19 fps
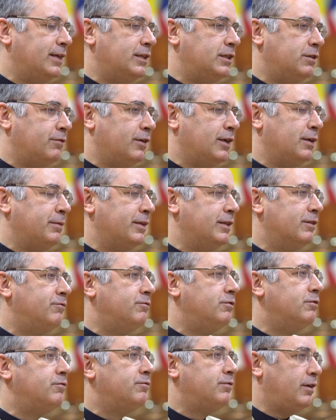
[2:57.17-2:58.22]
developing the
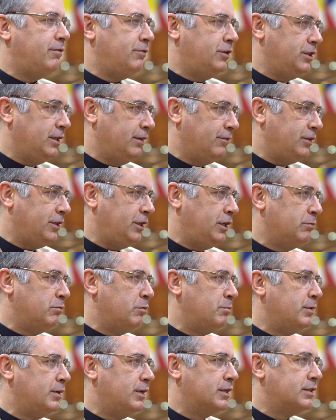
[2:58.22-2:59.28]
full flourishing of the
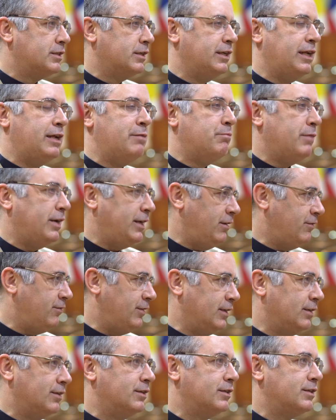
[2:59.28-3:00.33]
human person in many
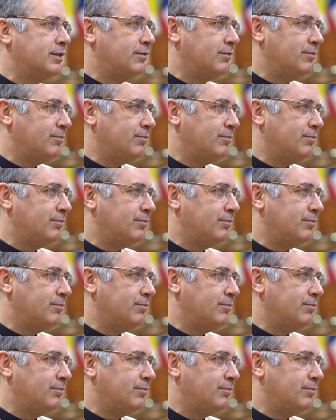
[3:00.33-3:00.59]
fields.